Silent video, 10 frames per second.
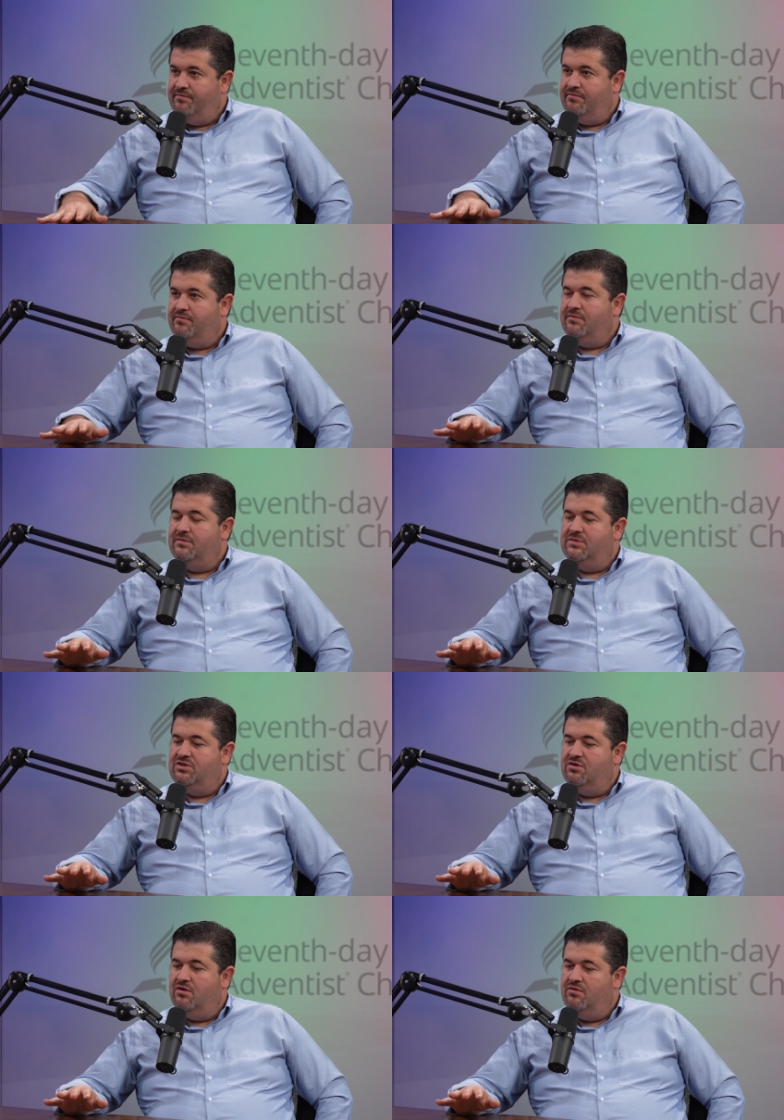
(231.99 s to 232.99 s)
That's right.
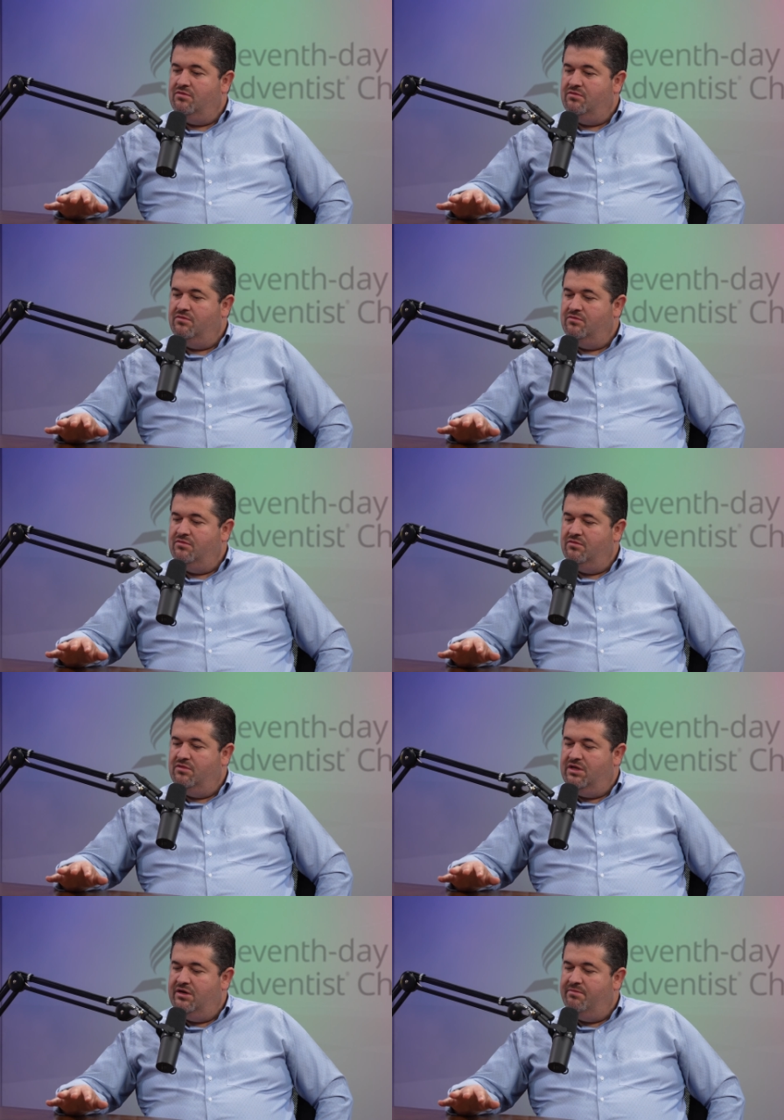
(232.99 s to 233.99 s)
So
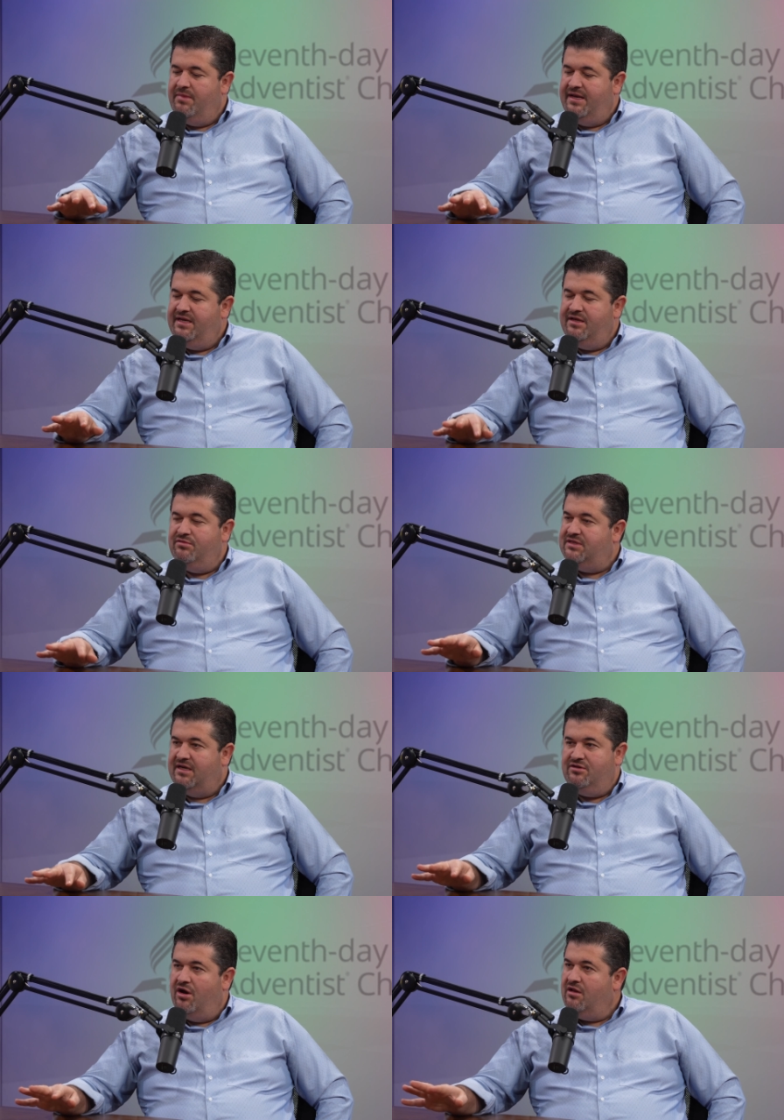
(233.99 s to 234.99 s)
there are many new
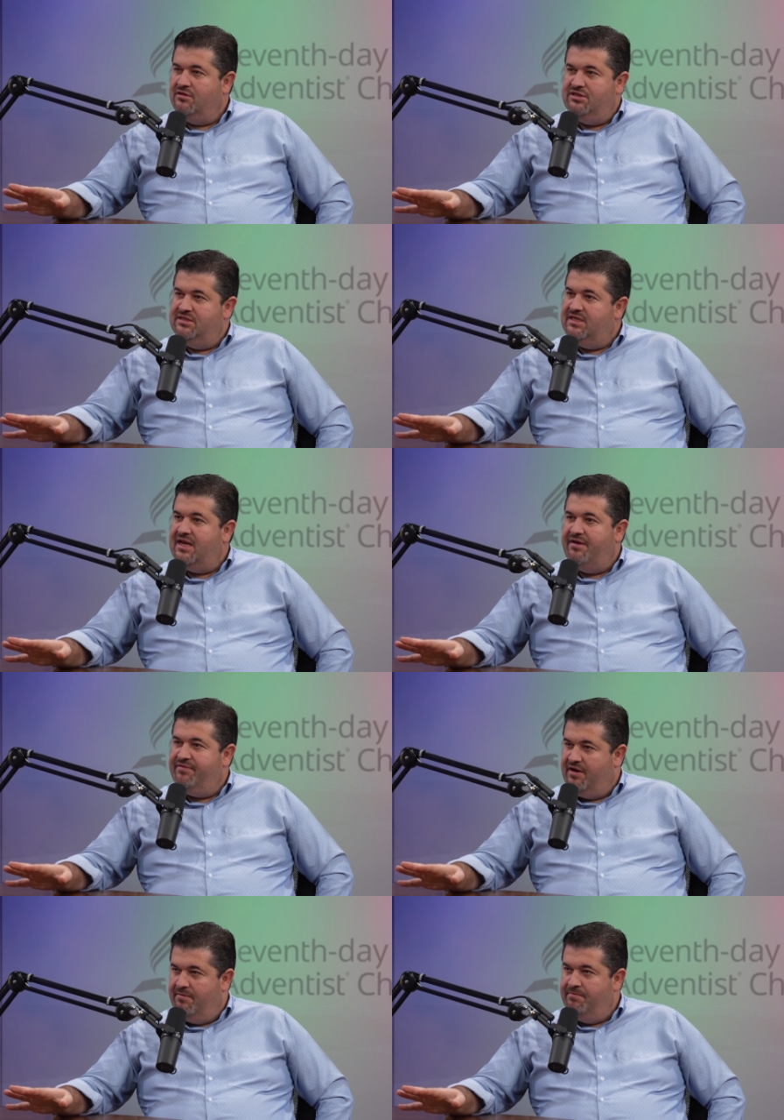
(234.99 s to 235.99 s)
technologies that
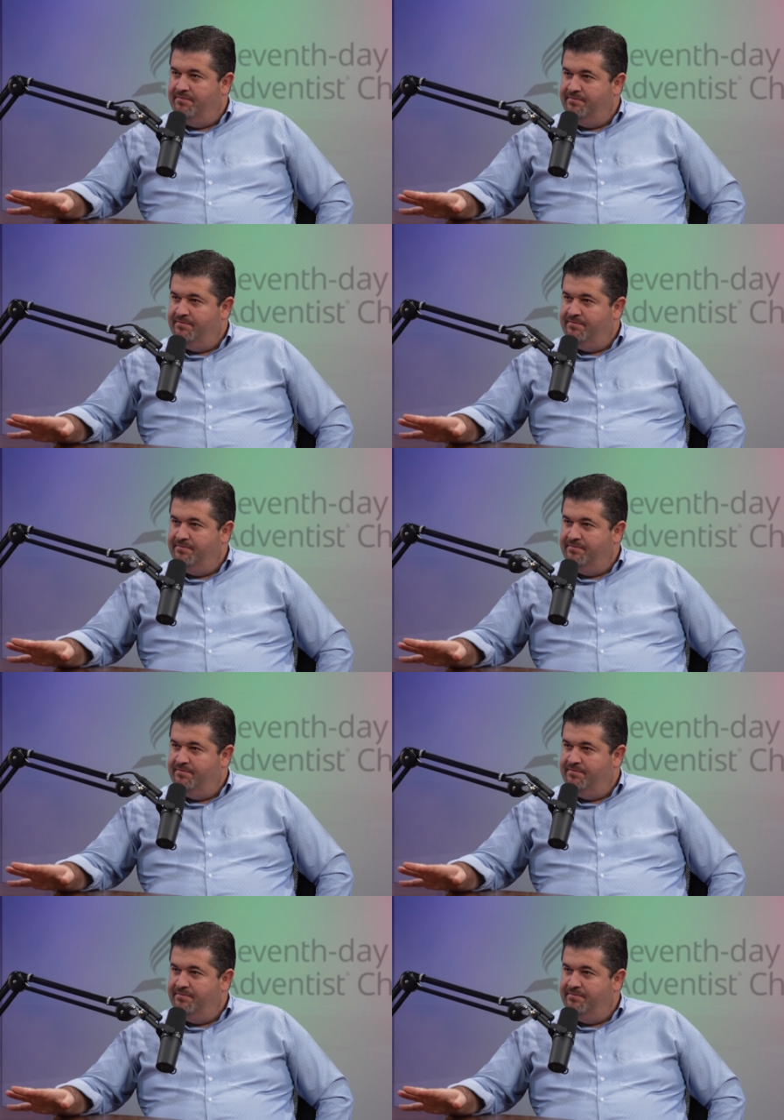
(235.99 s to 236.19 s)
have come.